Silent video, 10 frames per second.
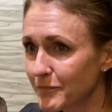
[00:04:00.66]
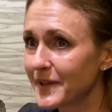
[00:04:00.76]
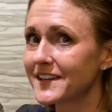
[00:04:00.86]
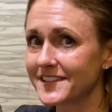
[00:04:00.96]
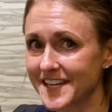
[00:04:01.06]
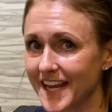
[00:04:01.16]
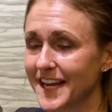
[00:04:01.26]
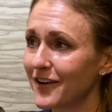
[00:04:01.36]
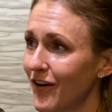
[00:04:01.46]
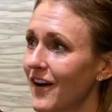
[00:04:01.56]
been
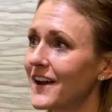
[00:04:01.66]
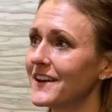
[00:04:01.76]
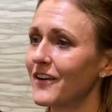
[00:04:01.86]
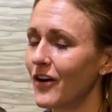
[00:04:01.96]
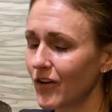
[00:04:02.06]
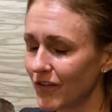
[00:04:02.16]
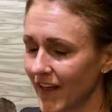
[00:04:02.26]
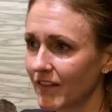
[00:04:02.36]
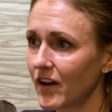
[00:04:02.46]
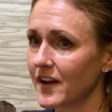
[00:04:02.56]
taking on, all
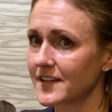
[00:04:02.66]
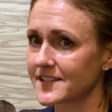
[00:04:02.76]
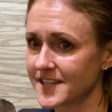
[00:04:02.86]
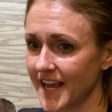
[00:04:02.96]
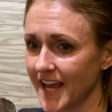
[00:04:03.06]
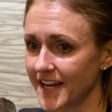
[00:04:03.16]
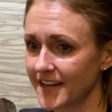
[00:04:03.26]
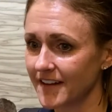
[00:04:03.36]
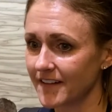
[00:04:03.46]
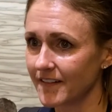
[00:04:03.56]
that loss, and
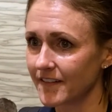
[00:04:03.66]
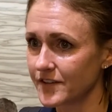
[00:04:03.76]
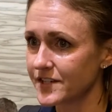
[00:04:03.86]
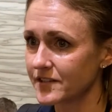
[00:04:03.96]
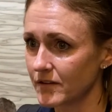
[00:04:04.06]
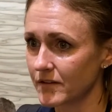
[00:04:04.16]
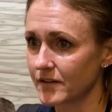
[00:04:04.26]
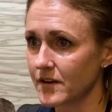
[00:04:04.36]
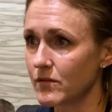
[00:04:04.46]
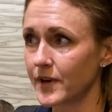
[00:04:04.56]
there's
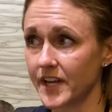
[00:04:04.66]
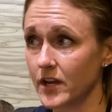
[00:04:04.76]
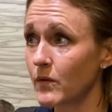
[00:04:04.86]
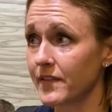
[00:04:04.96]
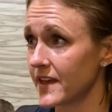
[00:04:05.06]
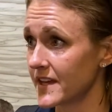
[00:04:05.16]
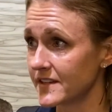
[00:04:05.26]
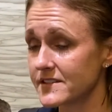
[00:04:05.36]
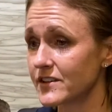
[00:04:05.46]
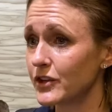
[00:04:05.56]
nowhere to go with it.
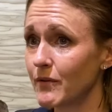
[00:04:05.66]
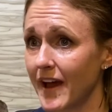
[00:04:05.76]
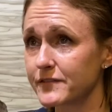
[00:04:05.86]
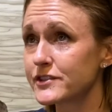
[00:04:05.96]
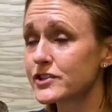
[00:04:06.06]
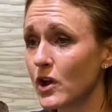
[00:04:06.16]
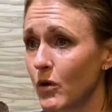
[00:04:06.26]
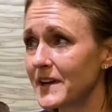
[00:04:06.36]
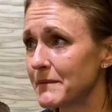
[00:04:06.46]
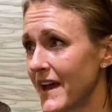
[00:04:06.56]
So you have so
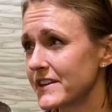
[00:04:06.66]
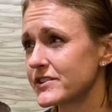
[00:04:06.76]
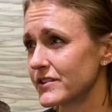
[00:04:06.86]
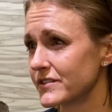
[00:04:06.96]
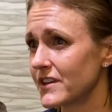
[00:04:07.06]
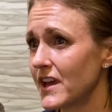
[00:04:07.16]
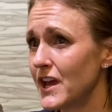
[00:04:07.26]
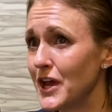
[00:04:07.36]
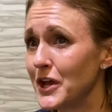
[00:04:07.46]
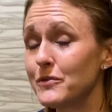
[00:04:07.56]
many pastors
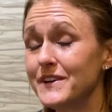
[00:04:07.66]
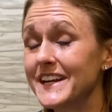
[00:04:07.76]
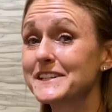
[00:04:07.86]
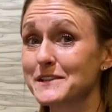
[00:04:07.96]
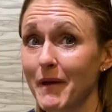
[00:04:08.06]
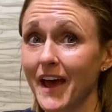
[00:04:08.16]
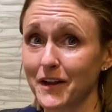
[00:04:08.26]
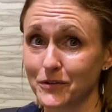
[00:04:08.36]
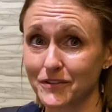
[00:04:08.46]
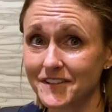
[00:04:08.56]
who need a
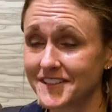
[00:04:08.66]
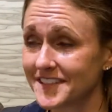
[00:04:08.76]
sabbatical.